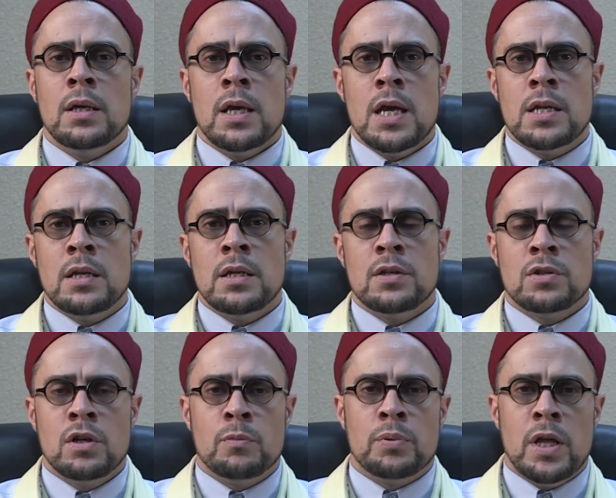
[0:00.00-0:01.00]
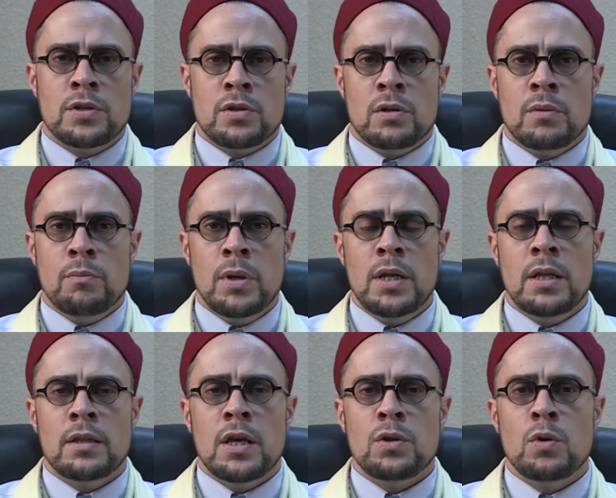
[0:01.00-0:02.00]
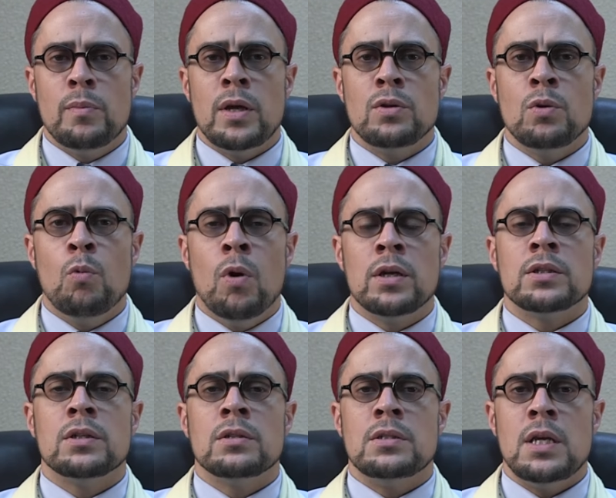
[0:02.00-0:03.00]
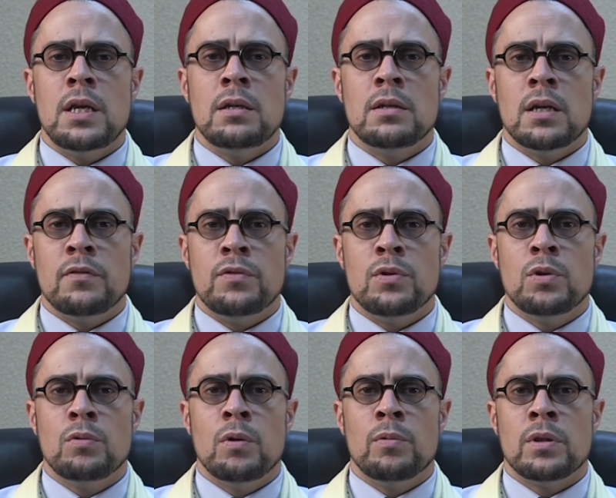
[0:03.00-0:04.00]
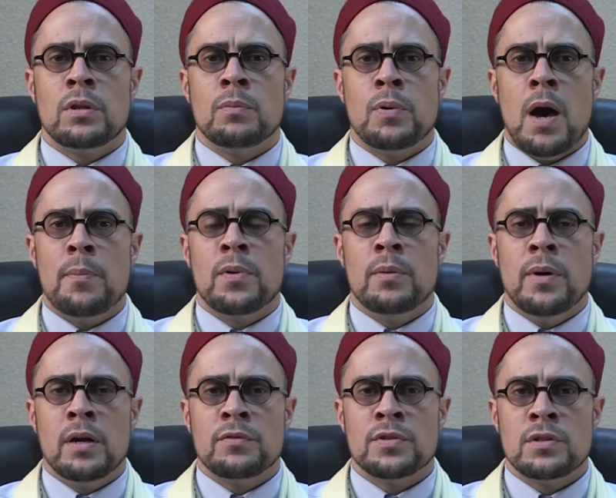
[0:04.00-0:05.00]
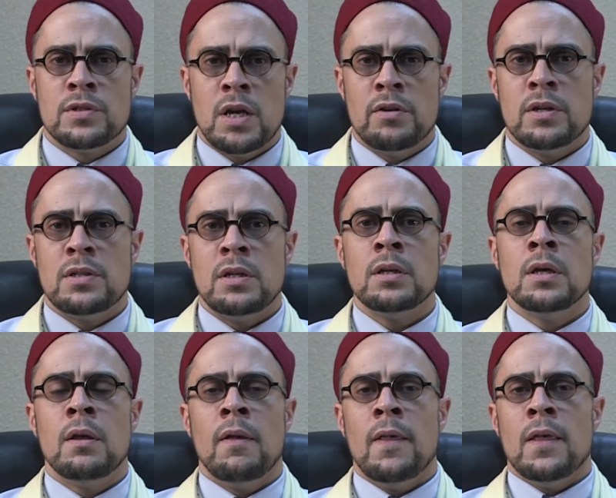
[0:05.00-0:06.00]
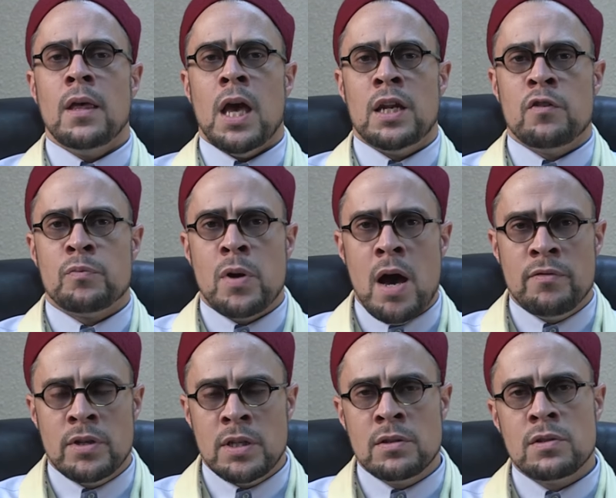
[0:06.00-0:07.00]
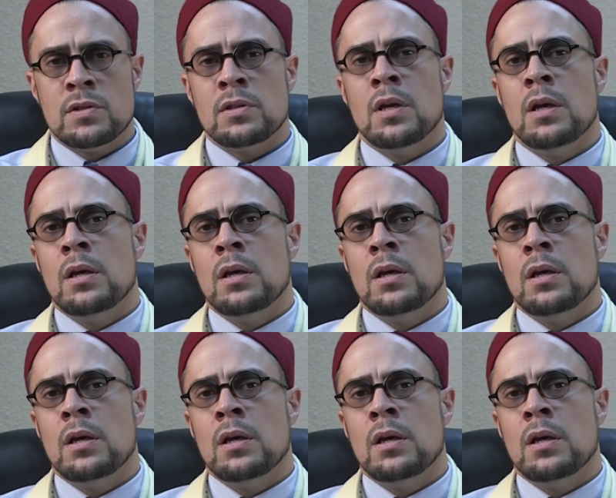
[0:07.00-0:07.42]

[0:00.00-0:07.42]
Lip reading: hidden His good pleasure, meaning that you may do one good deed, and if you do it with the proper amount of sincerity, and if Providence